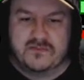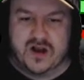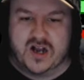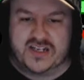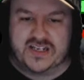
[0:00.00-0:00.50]

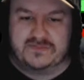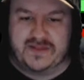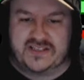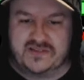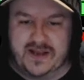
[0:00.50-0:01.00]
Marking is
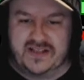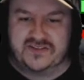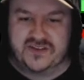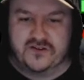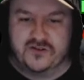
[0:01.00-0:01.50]
man-to-man,
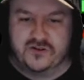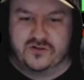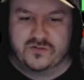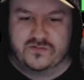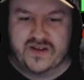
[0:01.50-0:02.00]

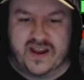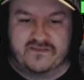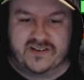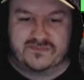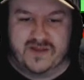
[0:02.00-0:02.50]
zonal,
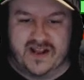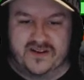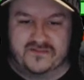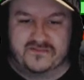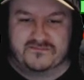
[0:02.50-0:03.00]
nearest
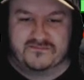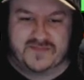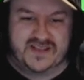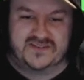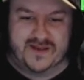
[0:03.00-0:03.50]
man,
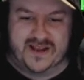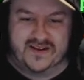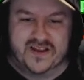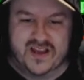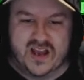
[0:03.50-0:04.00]
man-to-man.